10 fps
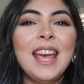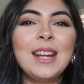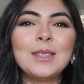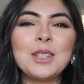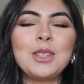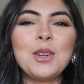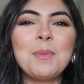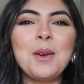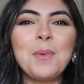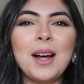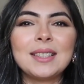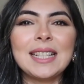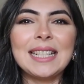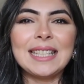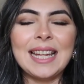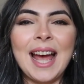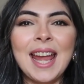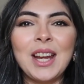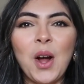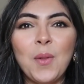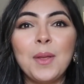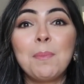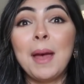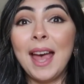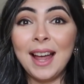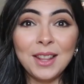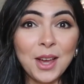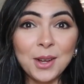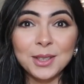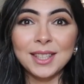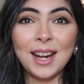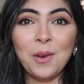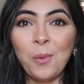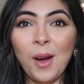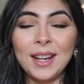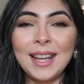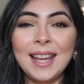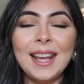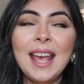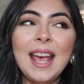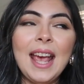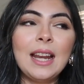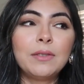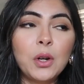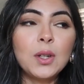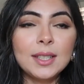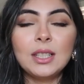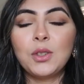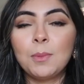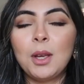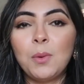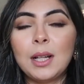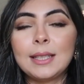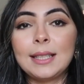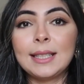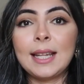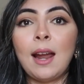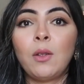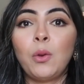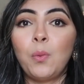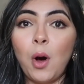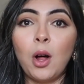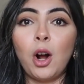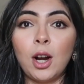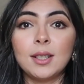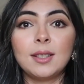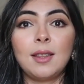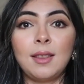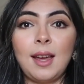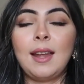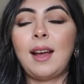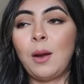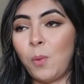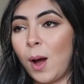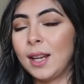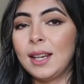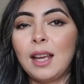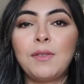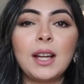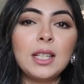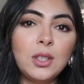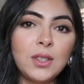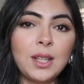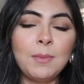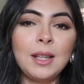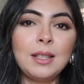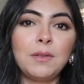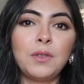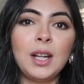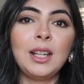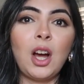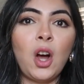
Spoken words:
It also took me a while to decide on the pillows that I wanted, and of course it took me a while to decide on the wall art that I wanted. If I could do something different